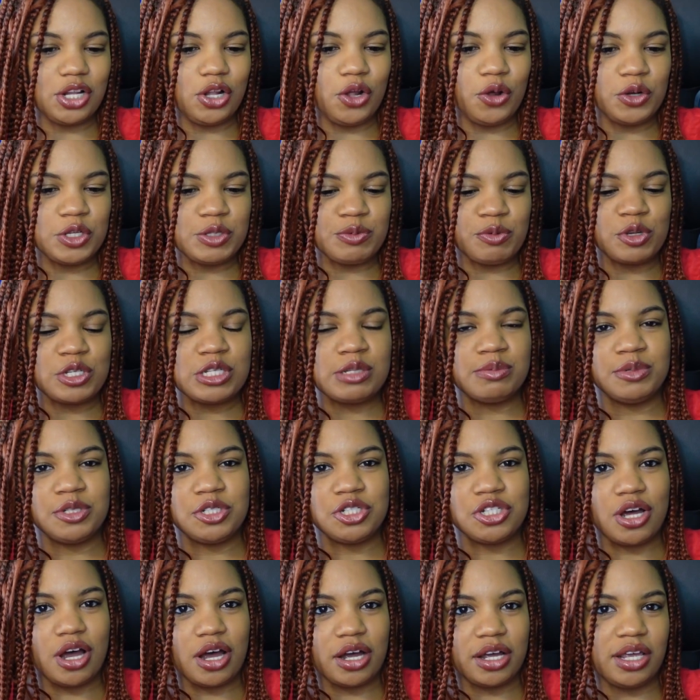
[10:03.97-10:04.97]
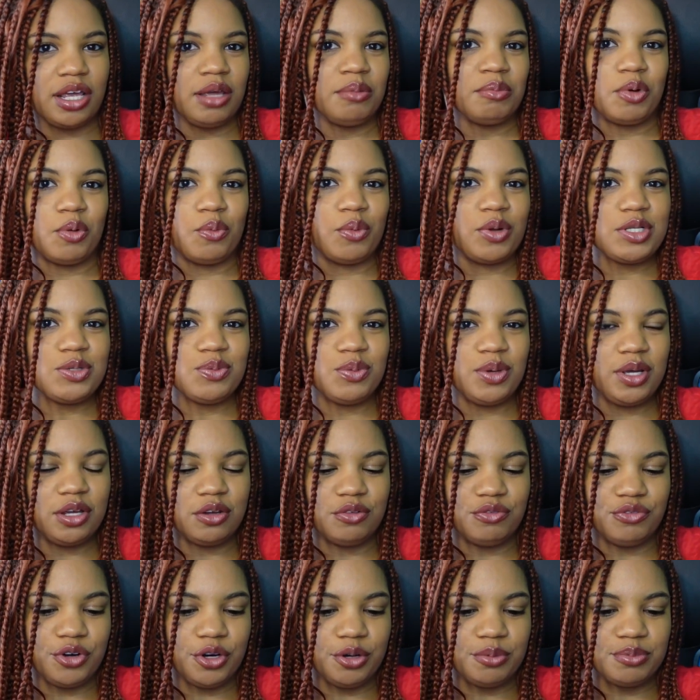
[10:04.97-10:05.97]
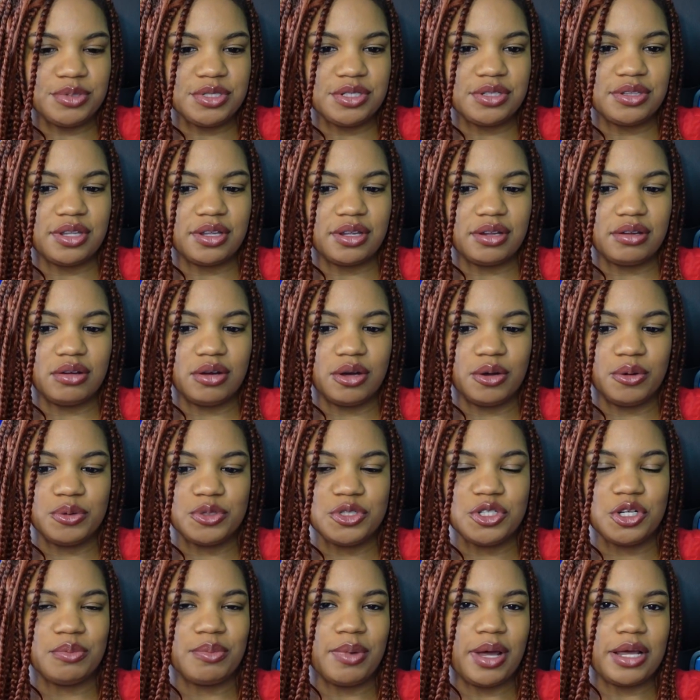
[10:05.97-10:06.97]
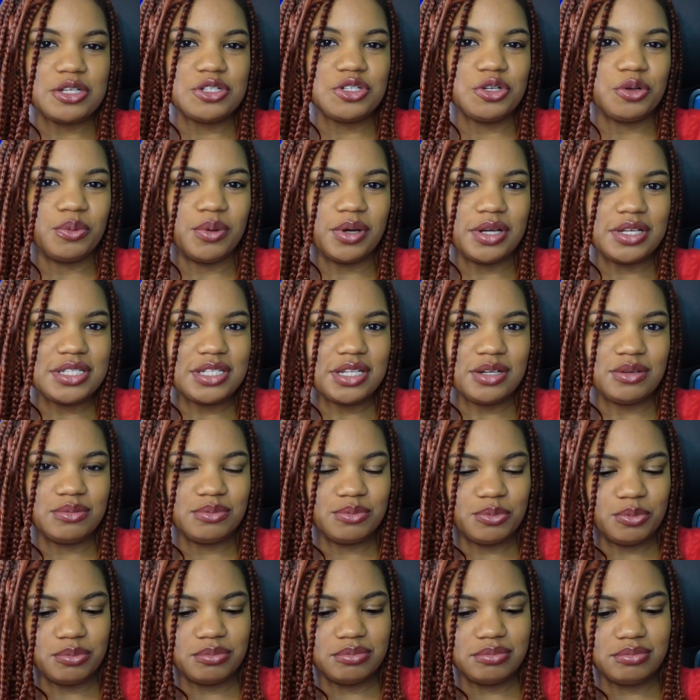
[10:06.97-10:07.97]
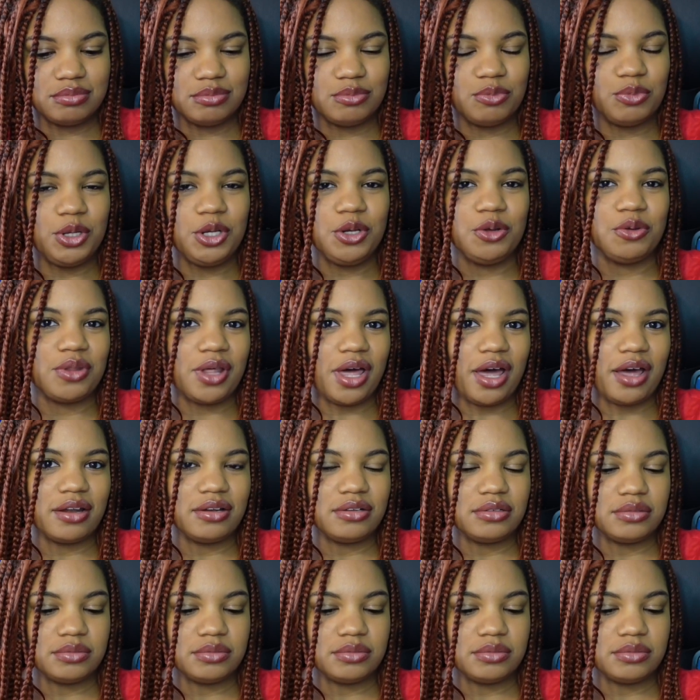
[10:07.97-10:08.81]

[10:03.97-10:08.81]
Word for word: clone is supposed to be shocking, but once we confirmed that Ocean Master was, we knew that.